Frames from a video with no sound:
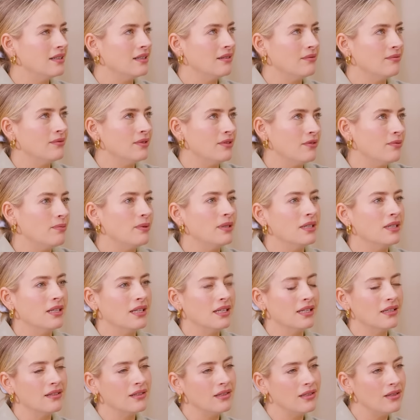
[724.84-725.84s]
it would have been
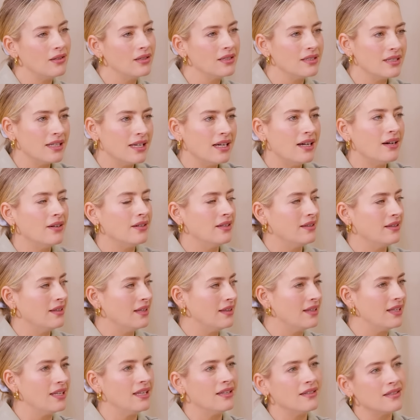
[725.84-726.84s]
like lockdown, and
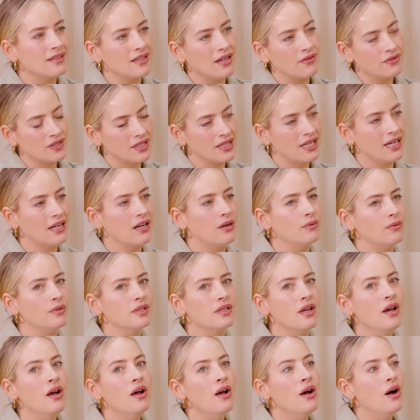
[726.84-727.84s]
then the years after that, I
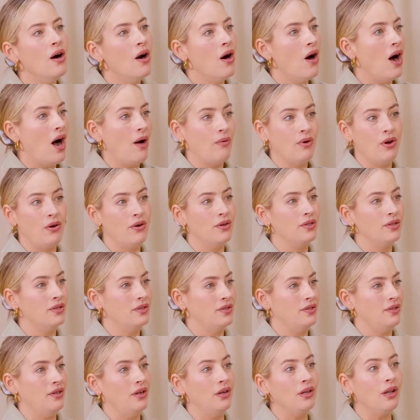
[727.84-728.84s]
would
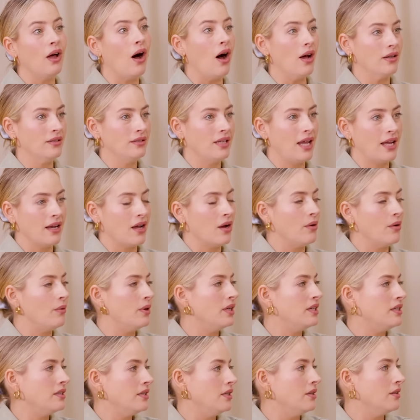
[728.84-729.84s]
host a lot, and I
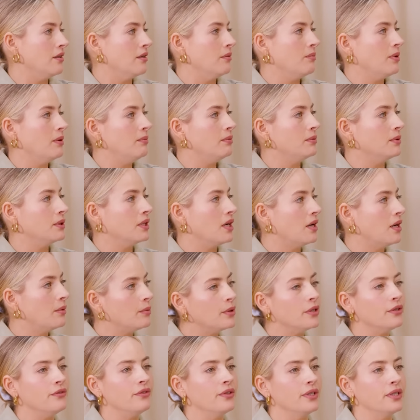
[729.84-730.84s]
would, you know, people would come
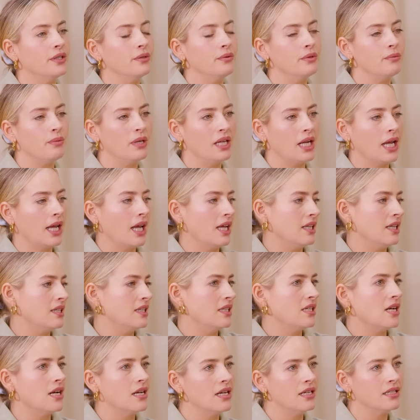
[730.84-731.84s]
over and it would be like a
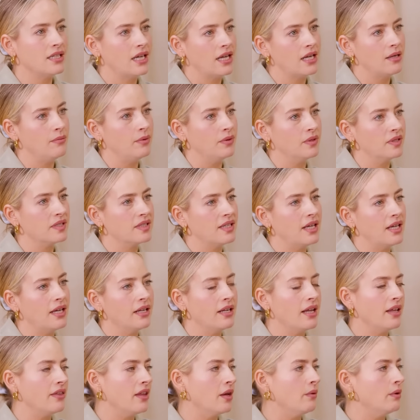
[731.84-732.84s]
stunning table set
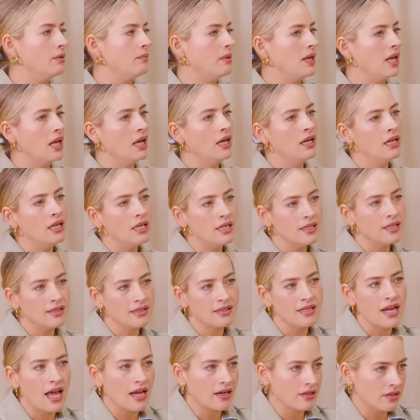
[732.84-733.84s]
and there would be
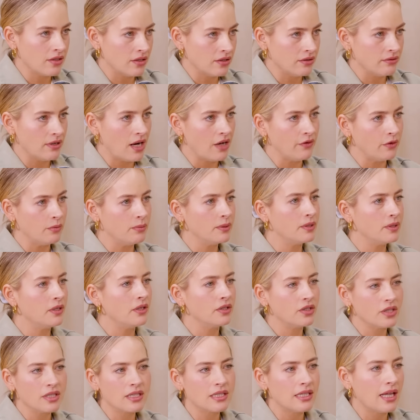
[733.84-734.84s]
snacks on arrival, but
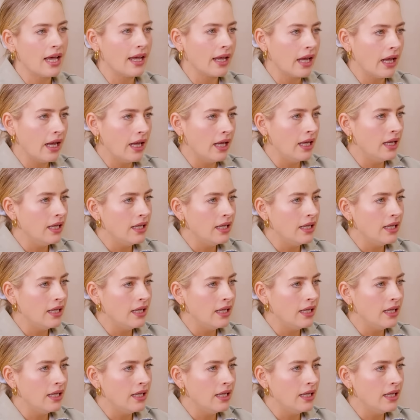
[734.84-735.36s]
not just like